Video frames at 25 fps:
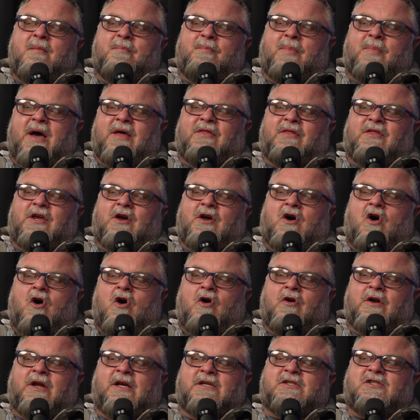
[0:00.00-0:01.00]
by the
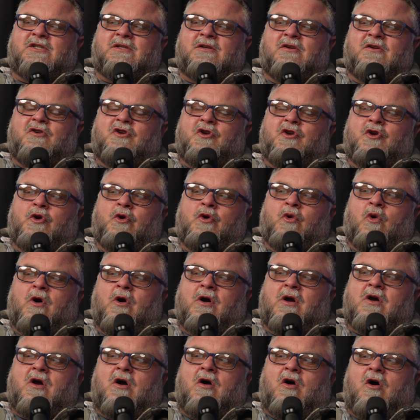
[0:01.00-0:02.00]
artist's New
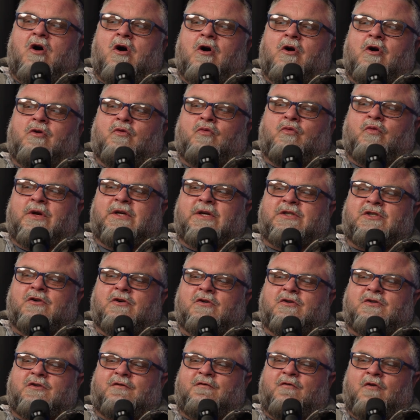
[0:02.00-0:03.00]
York art
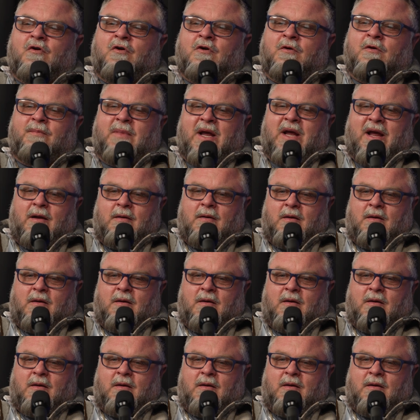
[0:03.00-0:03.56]
research firm